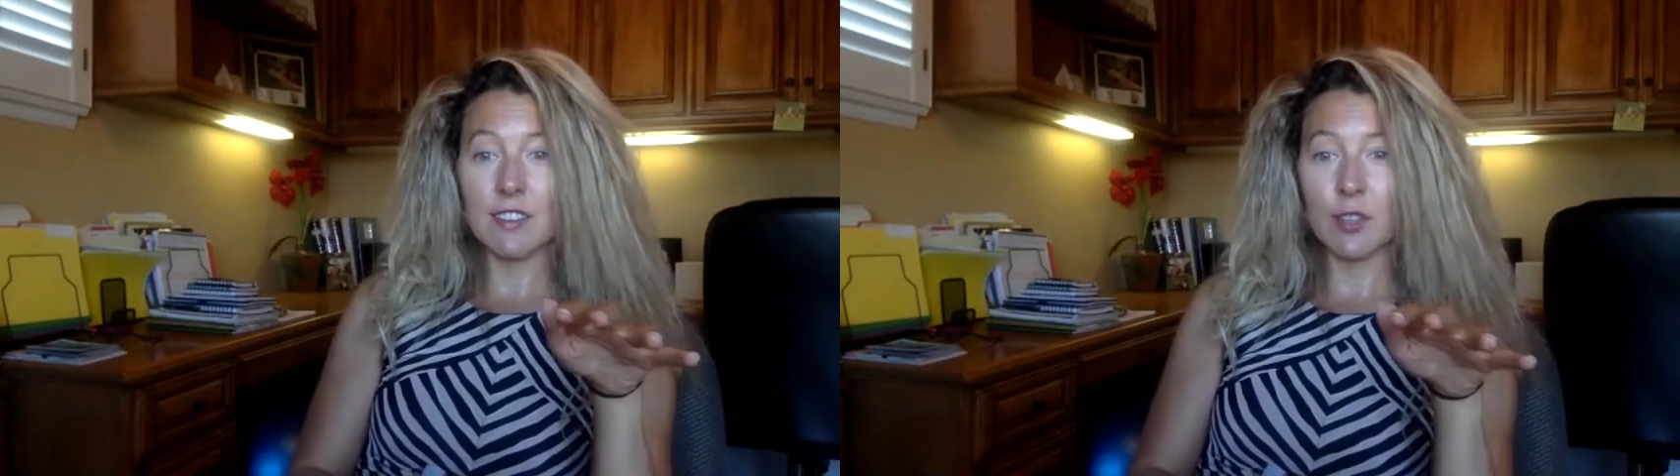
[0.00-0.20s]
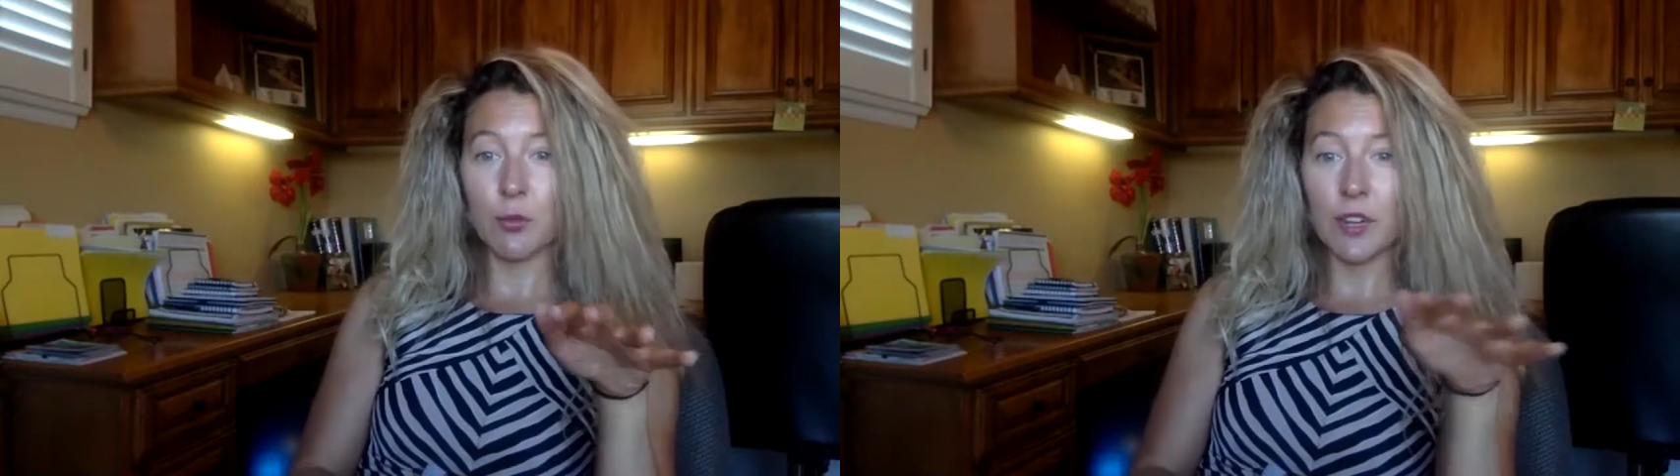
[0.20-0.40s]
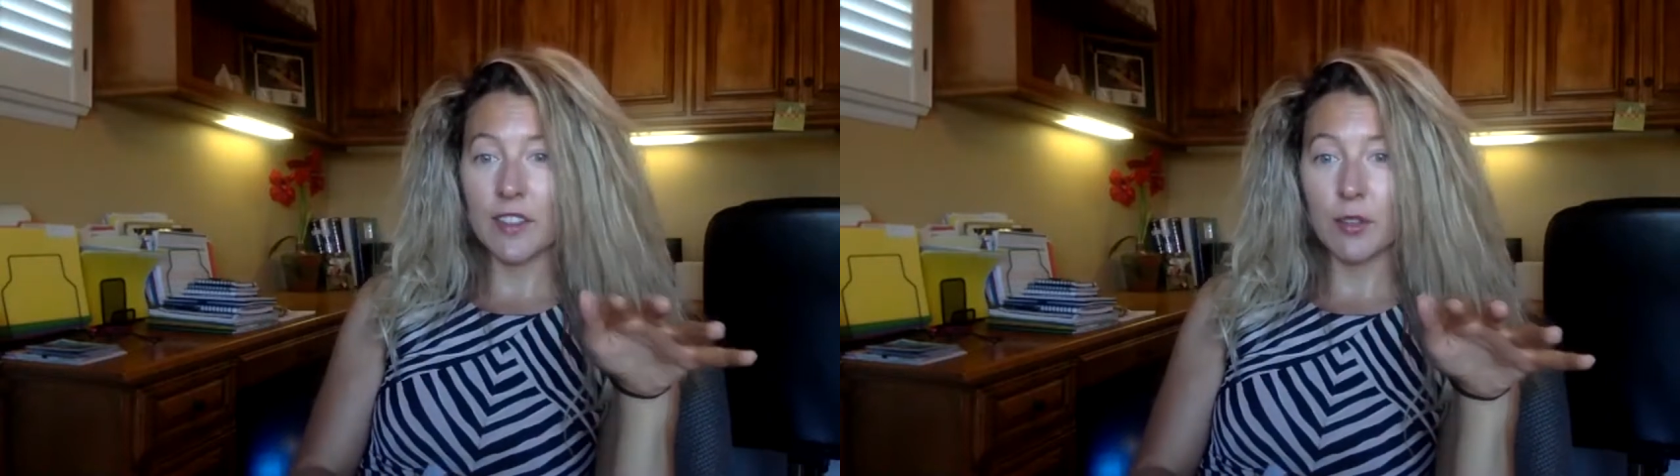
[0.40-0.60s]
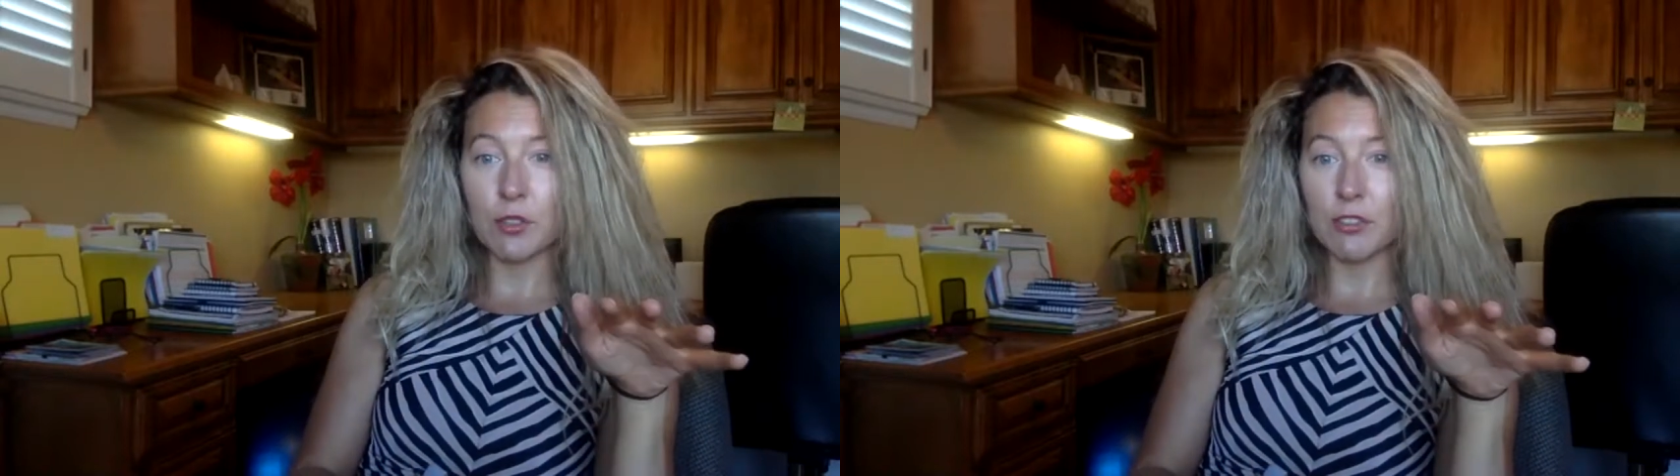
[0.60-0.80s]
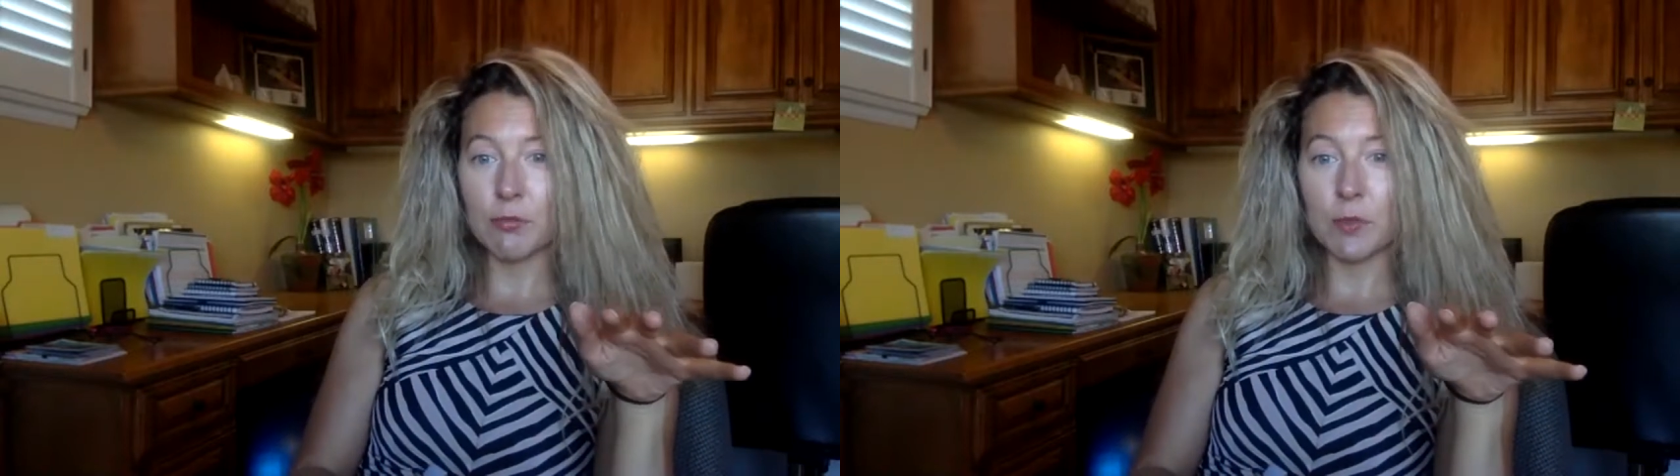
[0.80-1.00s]
the way that
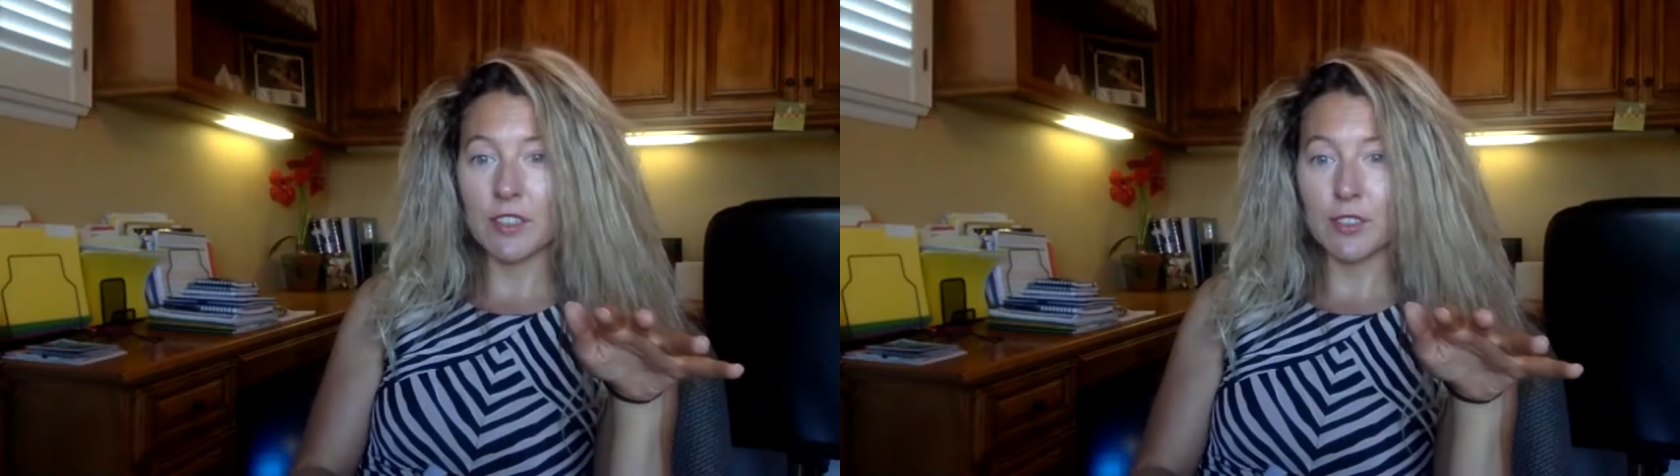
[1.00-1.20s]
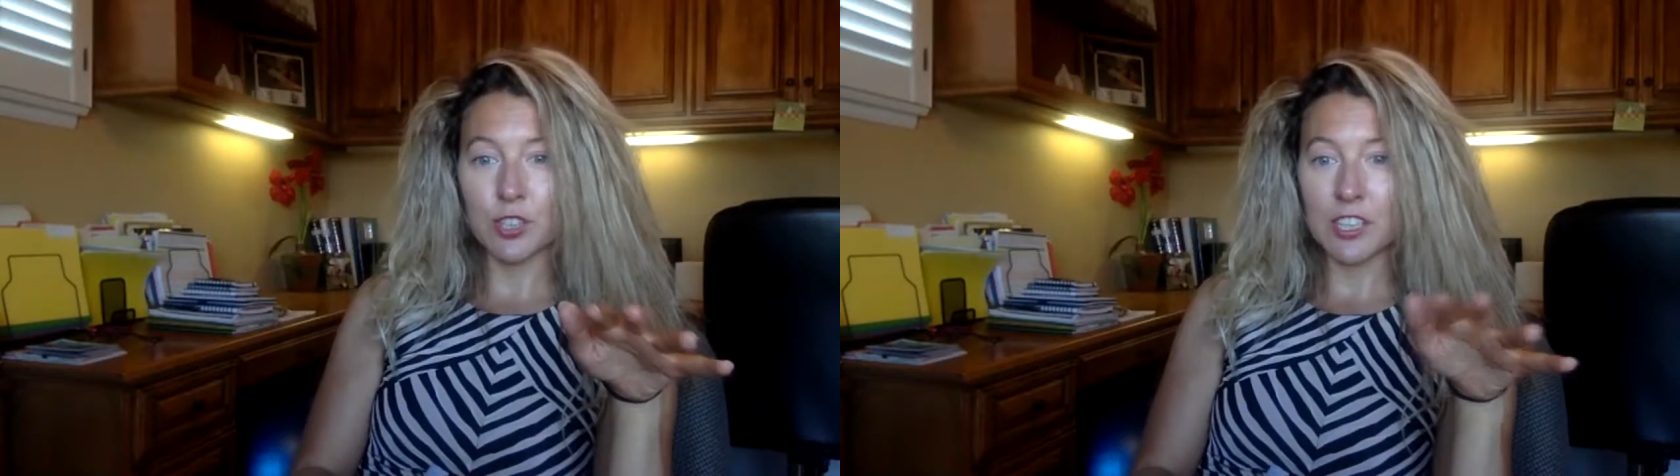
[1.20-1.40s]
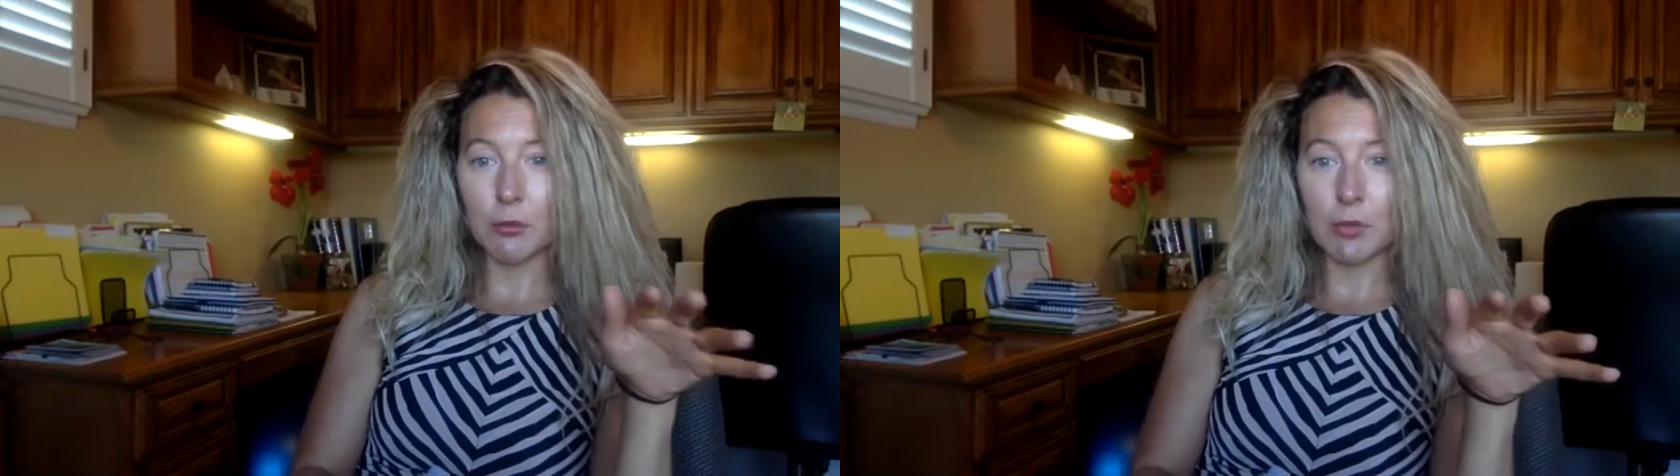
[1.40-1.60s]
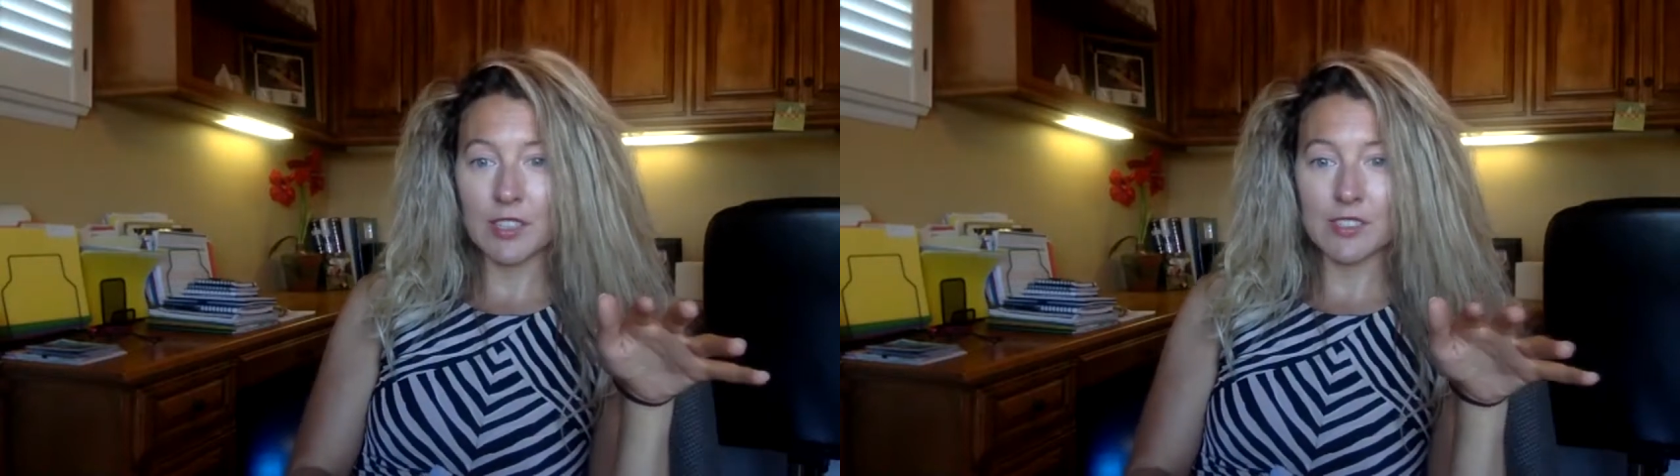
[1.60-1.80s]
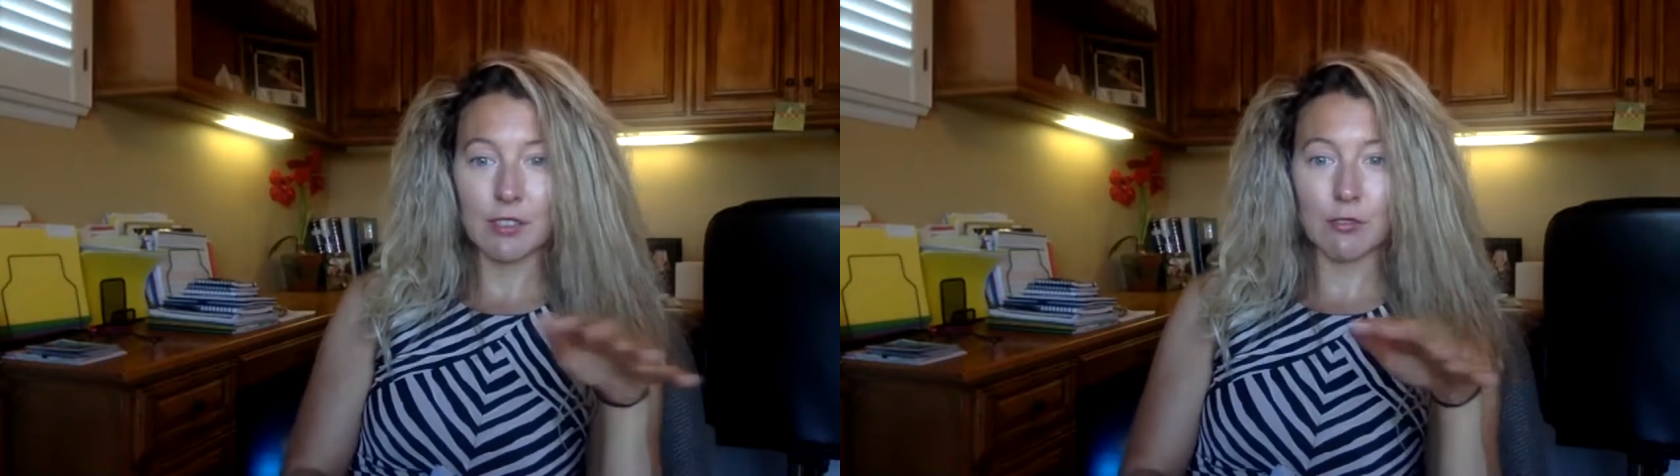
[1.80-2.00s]
we've been treating medicine